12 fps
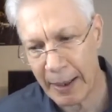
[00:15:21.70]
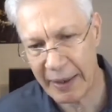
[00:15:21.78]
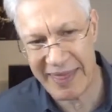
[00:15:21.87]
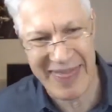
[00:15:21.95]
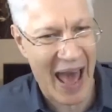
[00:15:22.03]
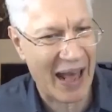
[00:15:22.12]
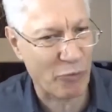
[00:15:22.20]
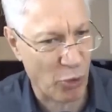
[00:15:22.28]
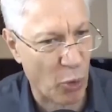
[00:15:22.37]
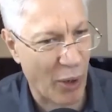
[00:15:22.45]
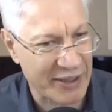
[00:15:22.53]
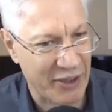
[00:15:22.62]
That
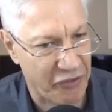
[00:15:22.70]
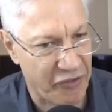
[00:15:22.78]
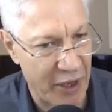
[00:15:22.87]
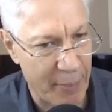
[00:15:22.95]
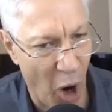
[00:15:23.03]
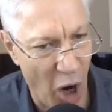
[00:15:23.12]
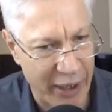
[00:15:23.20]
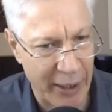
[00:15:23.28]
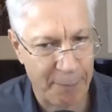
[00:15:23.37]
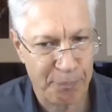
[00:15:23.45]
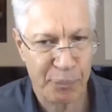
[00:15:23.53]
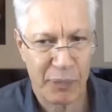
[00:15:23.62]
requires a free
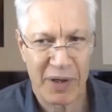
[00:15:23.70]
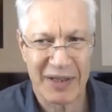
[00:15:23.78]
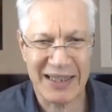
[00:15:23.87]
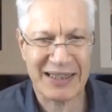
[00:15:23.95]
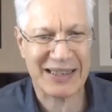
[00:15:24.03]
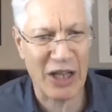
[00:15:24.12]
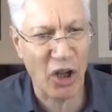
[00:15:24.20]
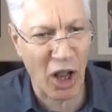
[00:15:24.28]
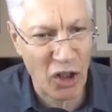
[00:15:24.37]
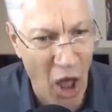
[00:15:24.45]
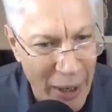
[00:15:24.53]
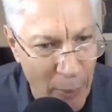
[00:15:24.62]
market. There's still a
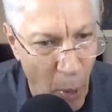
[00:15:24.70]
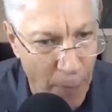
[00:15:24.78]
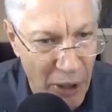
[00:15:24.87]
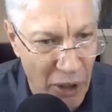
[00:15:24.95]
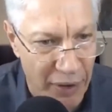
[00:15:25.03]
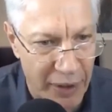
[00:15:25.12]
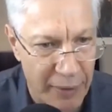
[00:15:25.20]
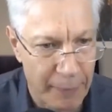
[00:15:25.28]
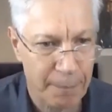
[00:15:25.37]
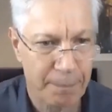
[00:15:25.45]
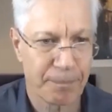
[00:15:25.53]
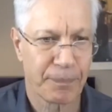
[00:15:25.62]
lot of mobility.
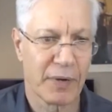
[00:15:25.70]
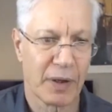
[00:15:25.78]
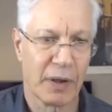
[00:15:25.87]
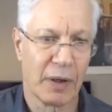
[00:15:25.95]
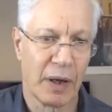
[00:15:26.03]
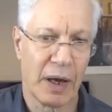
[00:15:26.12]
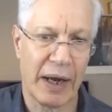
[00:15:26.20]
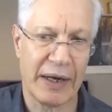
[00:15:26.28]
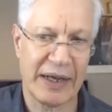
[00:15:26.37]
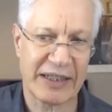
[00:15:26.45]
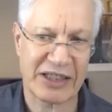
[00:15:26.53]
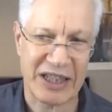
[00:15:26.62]

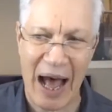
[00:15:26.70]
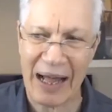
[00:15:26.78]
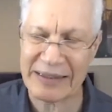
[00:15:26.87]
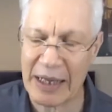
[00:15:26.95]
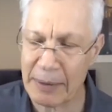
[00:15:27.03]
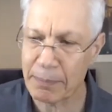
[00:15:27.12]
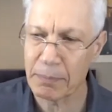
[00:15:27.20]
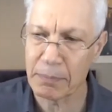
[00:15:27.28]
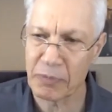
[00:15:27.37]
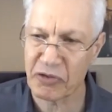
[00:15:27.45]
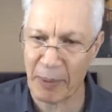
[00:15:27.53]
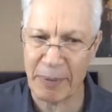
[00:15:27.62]
And it's not that
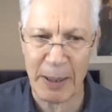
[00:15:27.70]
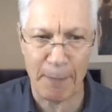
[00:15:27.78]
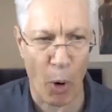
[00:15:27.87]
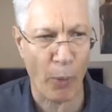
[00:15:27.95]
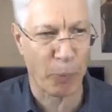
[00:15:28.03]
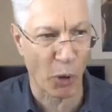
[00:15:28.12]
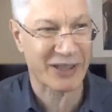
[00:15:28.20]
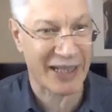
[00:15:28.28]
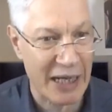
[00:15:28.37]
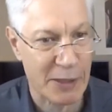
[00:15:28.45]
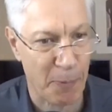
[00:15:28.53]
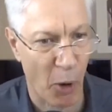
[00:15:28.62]
somebody born poor
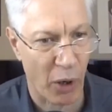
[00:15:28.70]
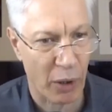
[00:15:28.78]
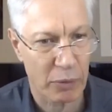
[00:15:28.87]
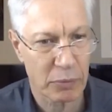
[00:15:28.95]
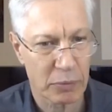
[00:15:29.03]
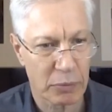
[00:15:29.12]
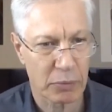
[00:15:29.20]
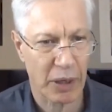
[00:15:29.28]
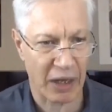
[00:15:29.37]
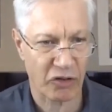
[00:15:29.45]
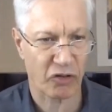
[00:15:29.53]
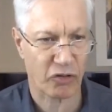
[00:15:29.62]
stays poor,
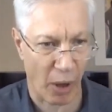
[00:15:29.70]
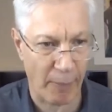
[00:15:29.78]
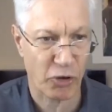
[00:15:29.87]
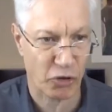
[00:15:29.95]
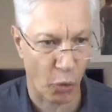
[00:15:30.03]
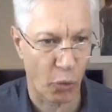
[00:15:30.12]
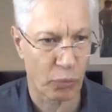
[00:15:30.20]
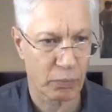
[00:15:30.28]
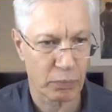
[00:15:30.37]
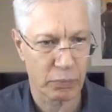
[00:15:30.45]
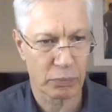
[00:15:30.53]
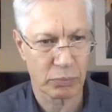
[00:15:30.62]
as Thomas Sowell
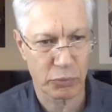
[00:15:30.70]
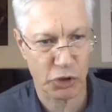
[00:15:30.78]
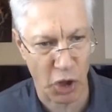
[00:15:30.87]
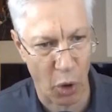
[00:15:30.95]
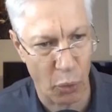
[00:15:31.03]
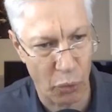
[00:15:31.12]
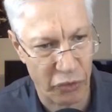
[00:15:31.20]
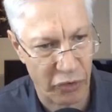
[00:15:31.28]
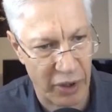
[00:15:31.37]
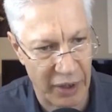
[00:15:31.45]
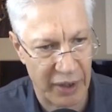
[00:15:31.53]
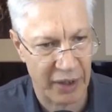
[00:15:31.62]
shows
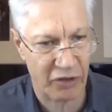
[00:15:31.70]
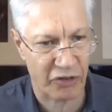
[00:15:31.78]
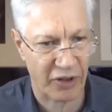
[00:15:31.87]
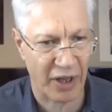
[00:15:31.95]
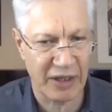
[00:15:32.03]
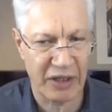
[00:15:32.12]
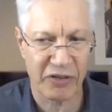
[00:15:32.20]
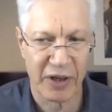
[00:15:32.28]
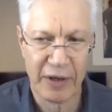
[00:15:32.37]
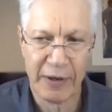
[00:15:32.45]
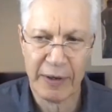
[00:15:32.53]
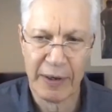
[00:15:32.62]
in his studies
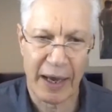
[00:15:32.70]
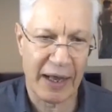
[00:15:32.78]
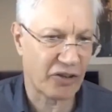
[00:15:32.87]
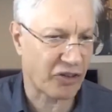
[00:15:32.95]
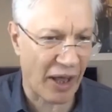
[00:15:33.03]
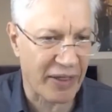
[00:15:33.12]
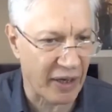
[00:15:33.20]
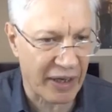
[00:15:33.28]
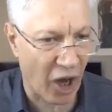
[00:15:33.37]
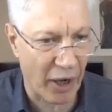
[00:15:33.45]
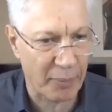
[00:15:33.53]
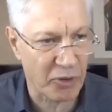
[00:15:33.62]
and as other
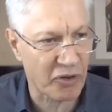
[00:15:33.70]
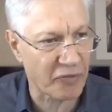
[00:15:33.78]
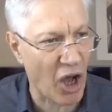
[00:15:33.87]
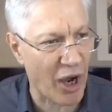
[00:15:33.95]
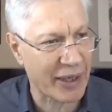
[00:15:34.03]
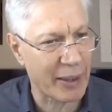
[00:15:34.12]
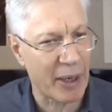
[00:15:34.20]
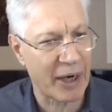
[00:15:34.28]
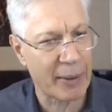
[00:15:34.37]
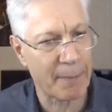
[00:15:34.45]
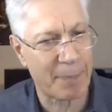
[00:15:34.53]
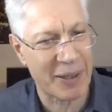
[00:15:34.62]
economists have documented.